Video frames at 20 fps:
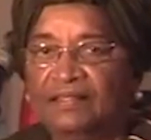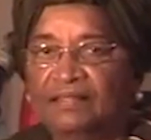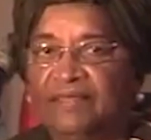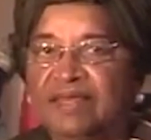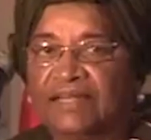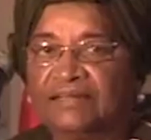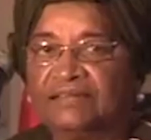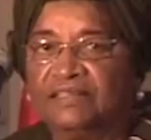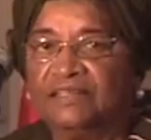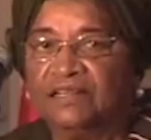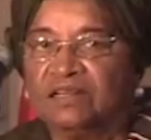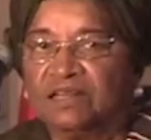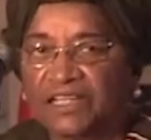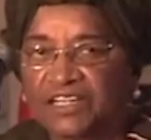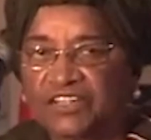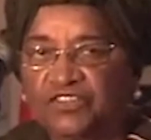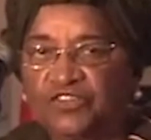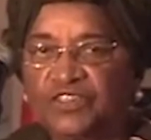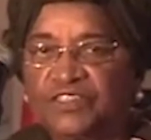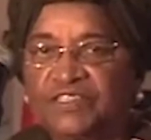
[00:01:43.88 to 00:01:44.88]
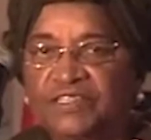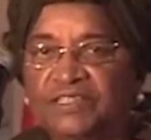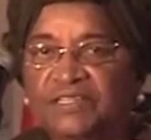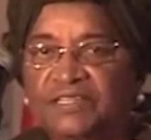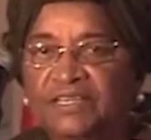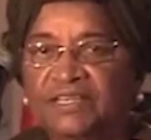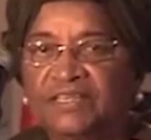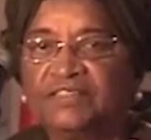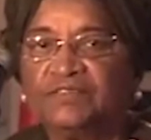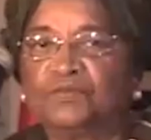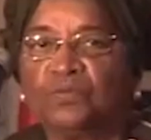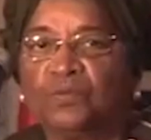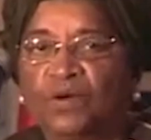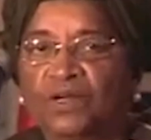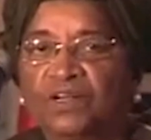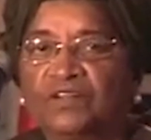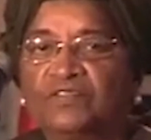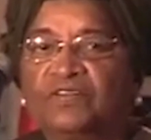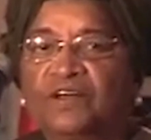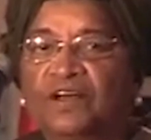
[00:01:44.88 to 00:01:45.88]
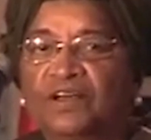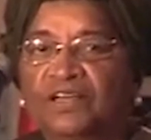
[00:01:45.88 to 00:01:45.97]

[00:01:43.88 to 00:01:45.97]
that electricity is one of